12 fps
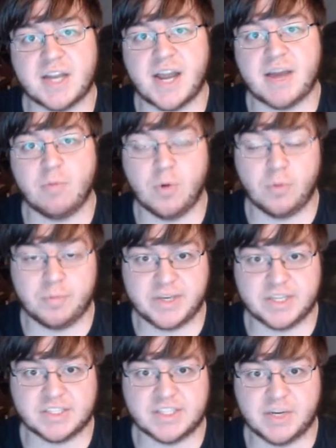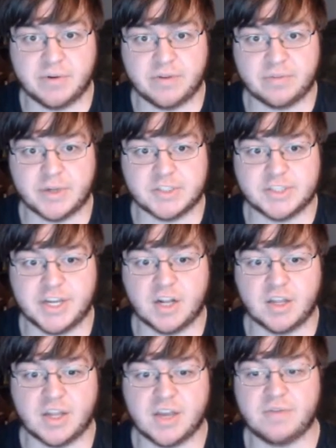I won't be continuing for my
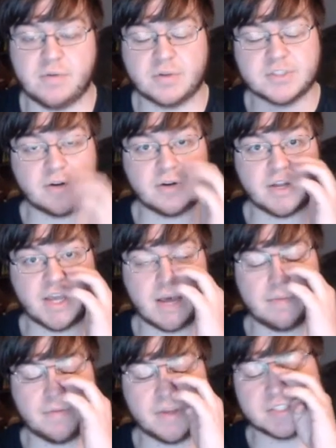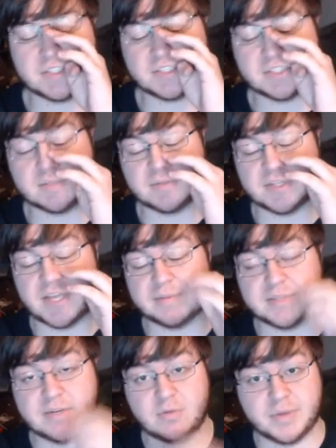channel. If it wasn't already obvious, some of the
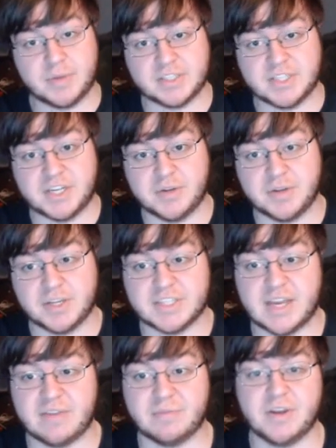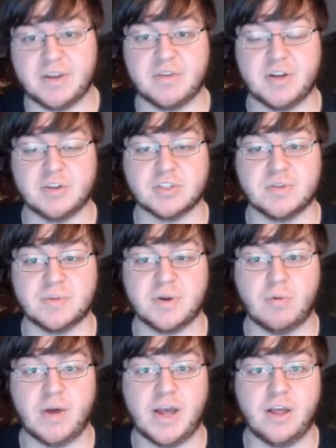games that I won't be continuing because I haven't made videos of them in a
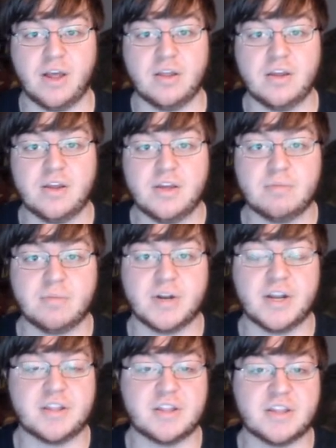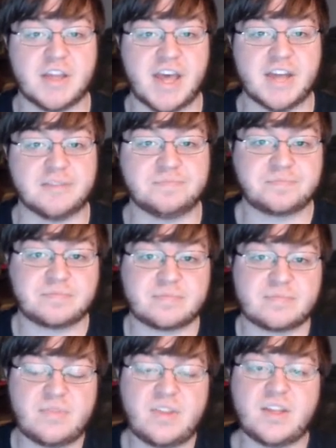while. But other than that,
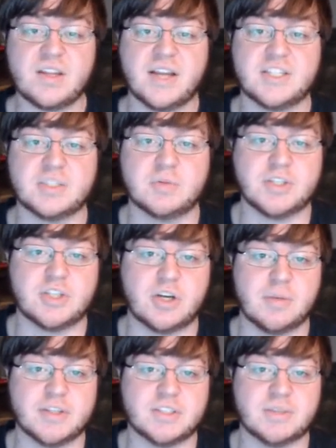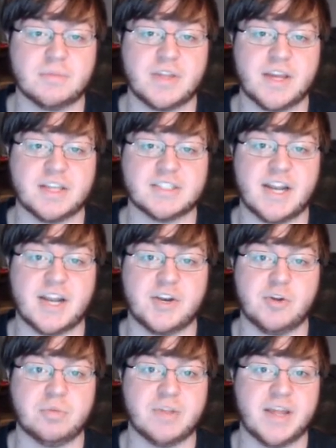I just want to talk about some things that I
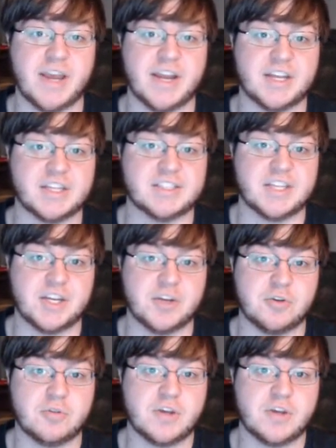do plan to continue